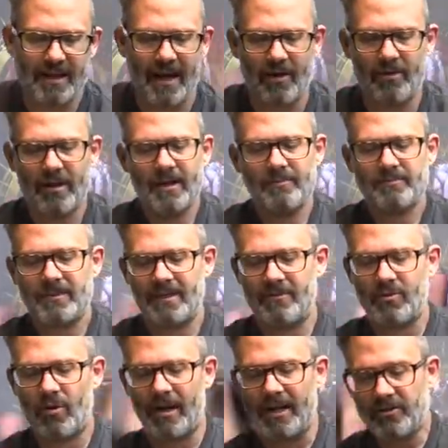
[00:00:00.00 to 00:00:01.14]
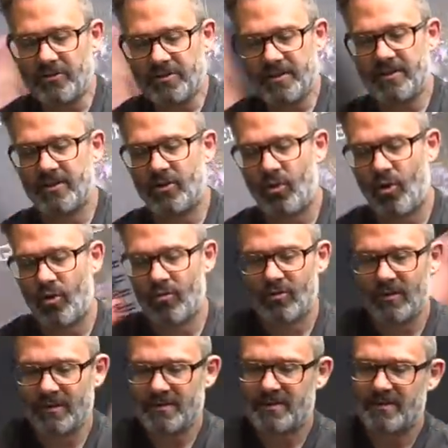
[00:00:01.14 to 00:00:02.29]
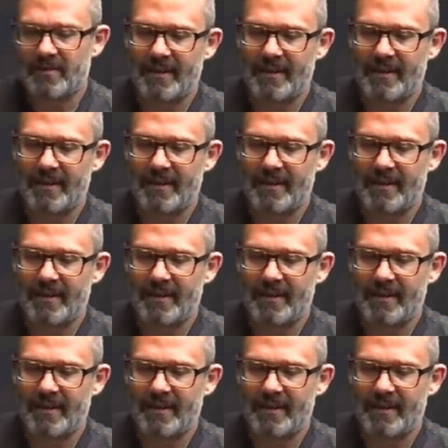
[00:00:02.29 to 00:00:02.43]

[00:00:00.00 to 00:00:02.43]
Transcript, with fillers: Now, if you are interested in the core rules,